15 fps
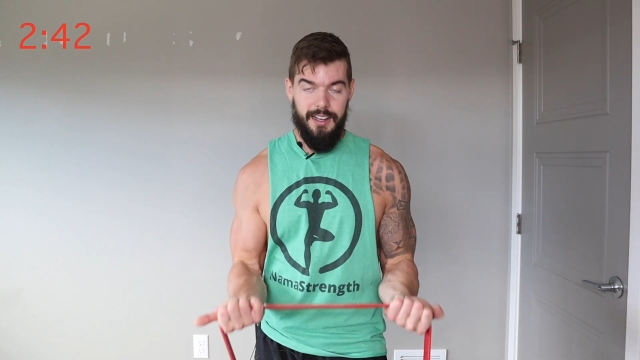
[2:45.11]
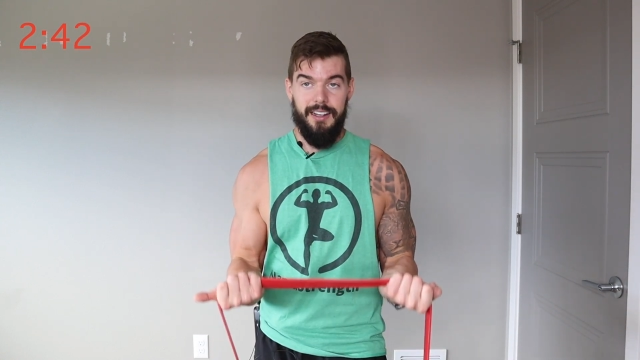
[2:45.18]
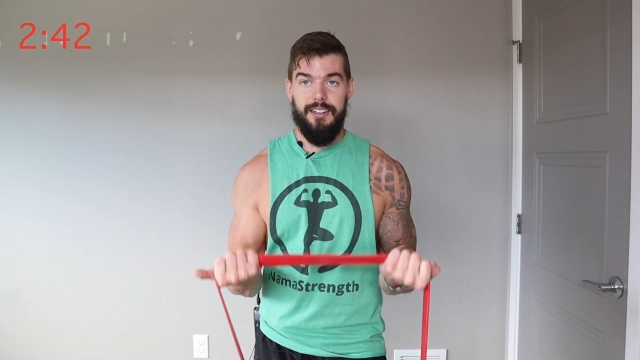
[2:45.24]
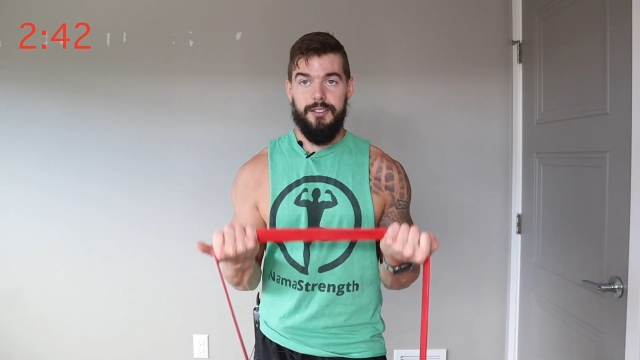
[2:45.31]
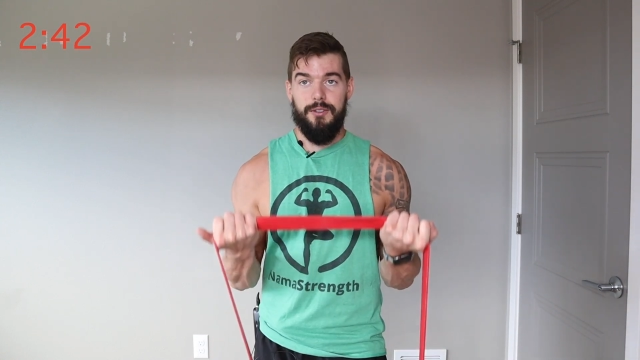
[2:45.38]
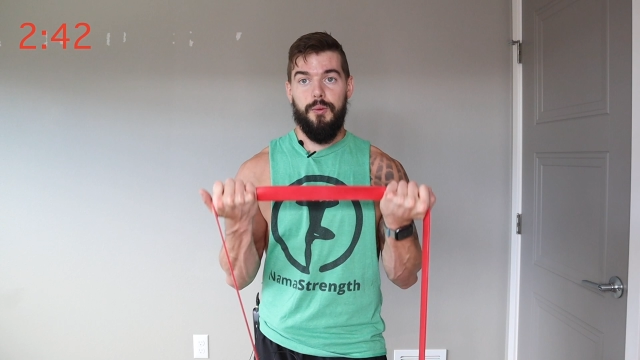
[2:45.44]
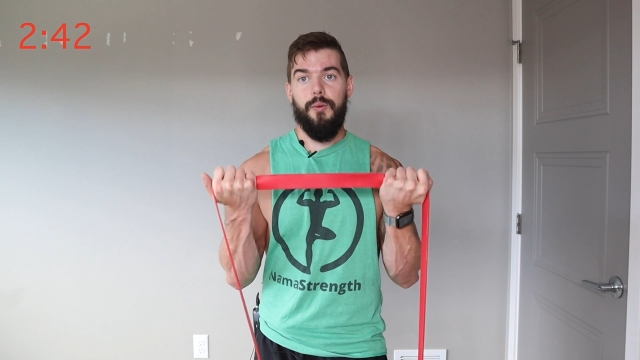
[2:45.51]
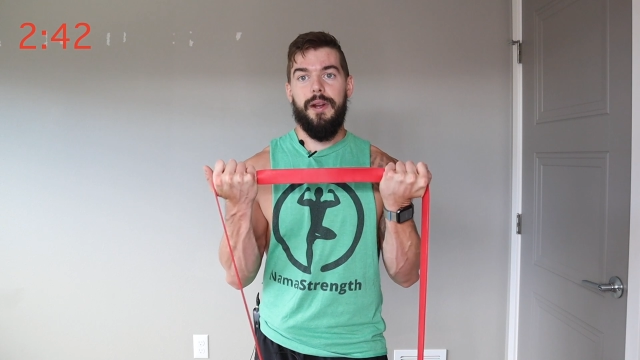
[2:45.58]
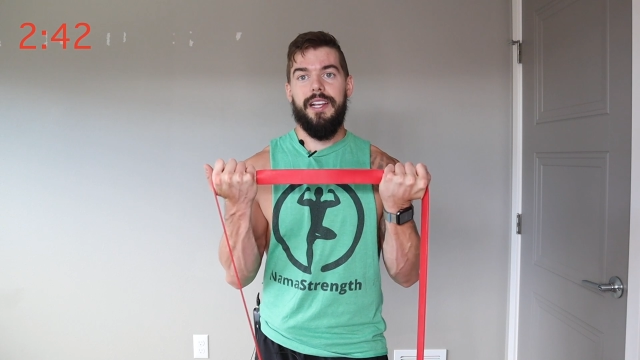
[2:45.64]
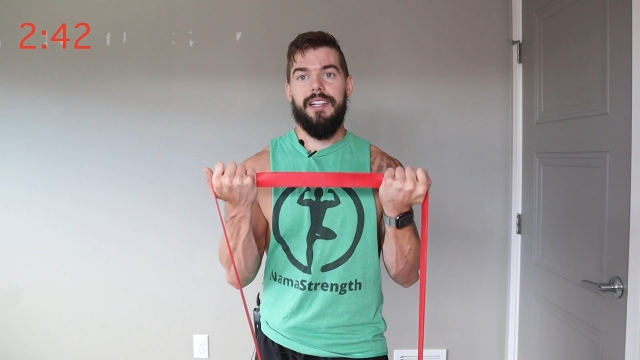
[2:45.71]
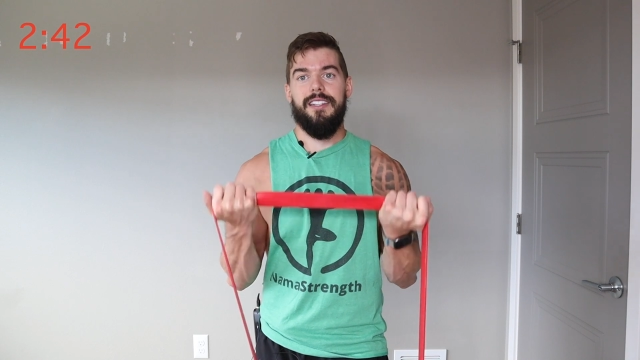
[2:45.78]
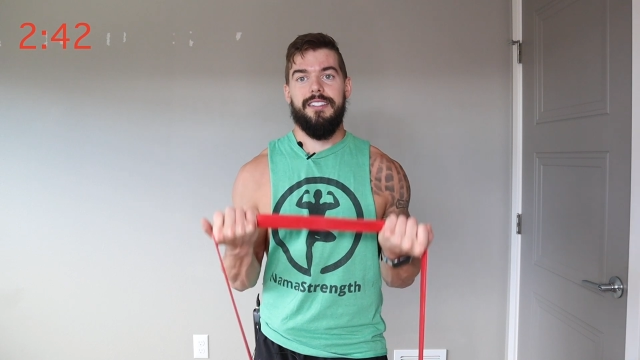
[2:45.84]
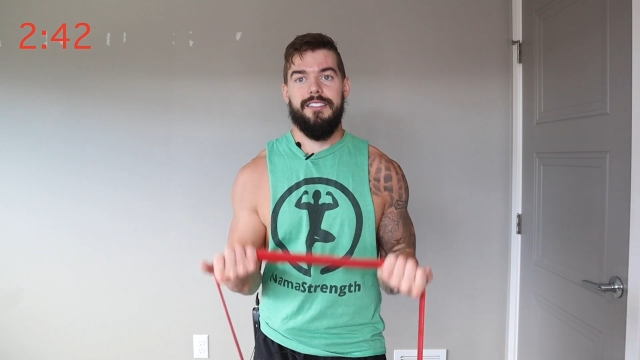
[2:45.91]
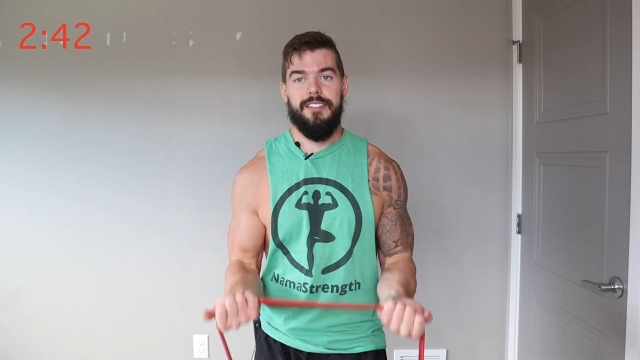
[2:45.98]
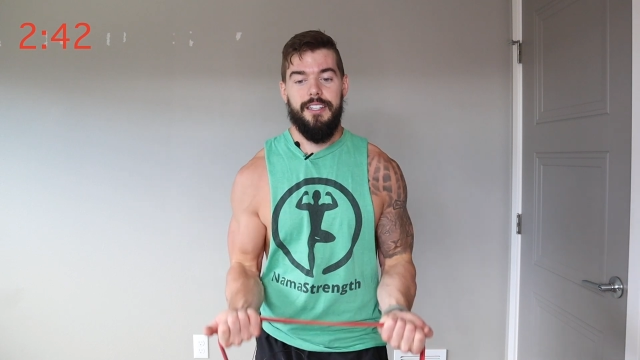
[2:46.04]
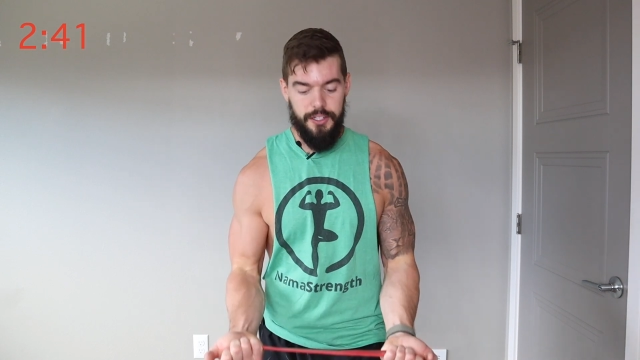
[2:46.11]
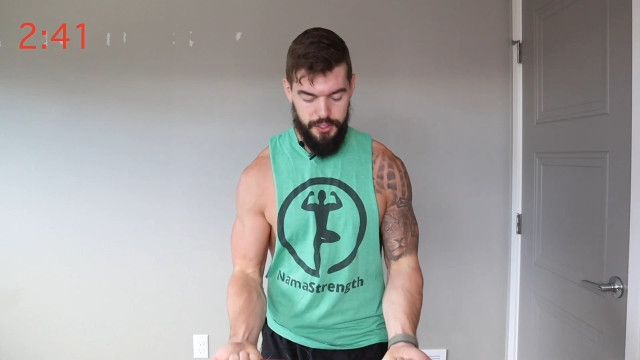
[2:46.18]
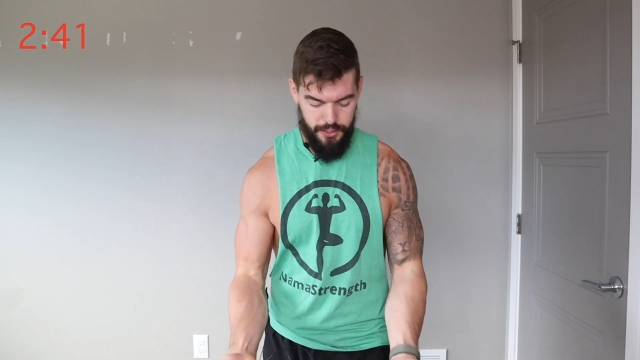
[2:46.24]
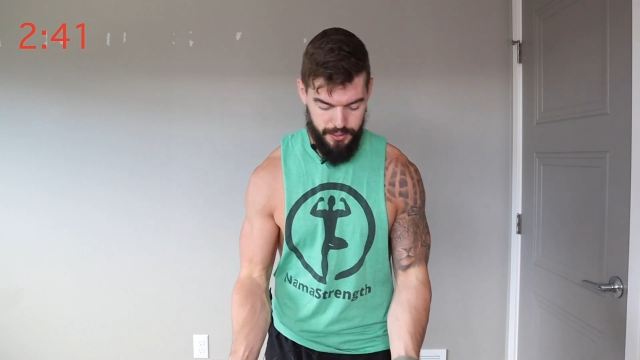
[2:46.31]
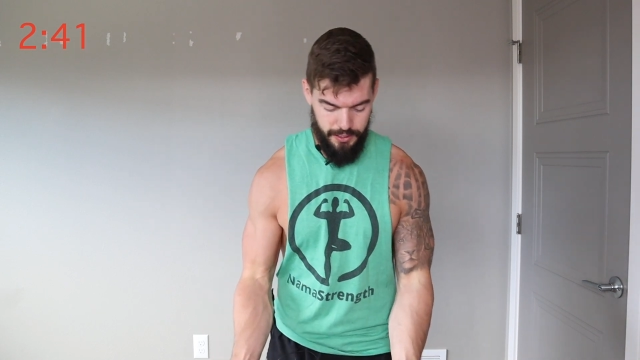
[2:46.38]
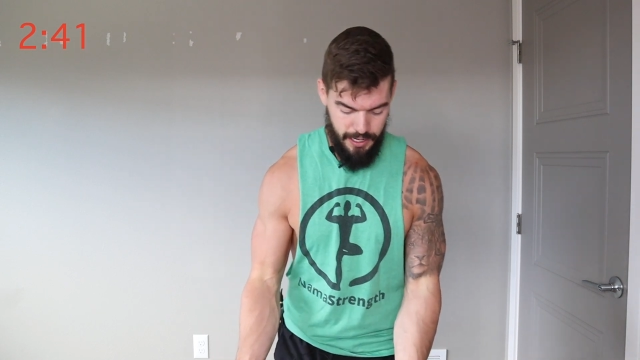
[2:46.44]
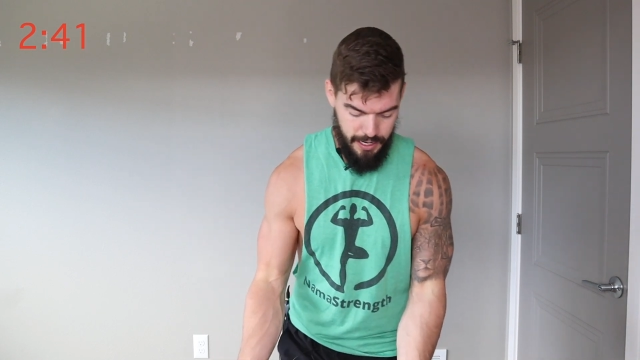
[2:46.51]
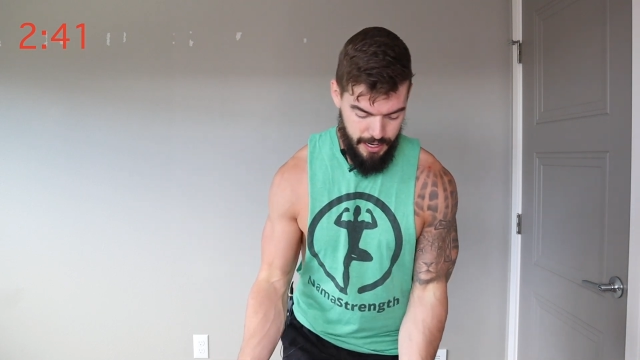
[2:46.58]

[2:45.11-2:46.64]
and it's way less tension